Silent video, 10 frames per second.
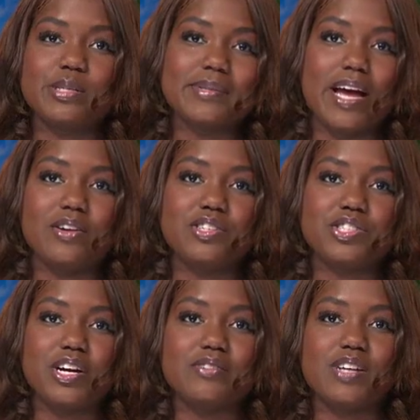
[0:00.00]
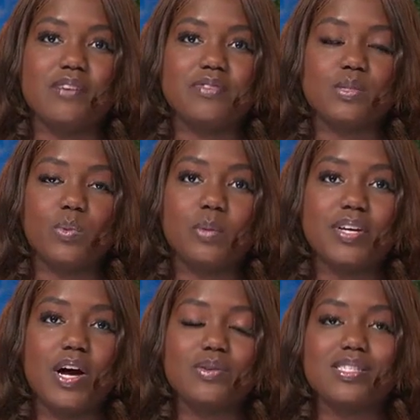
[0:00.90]
County Sheriff's Office will be
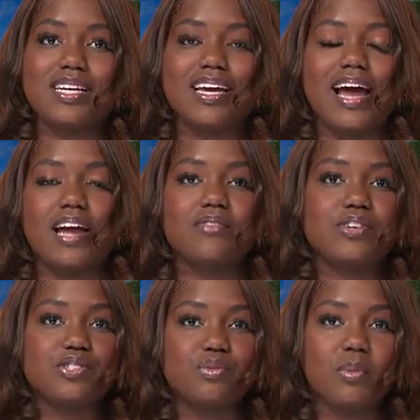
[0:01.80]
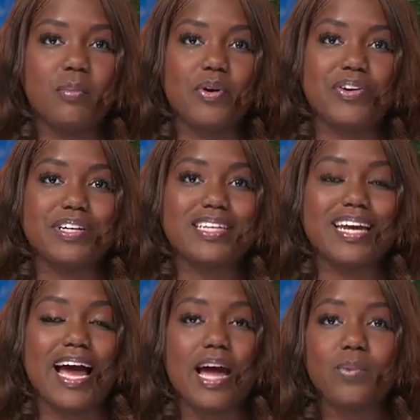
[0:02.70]
hosting an anniversary memorial
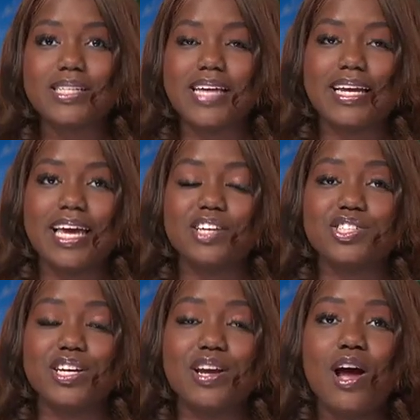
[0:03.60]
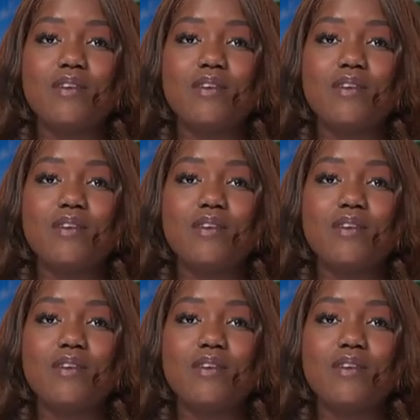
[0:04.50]
and highway dedication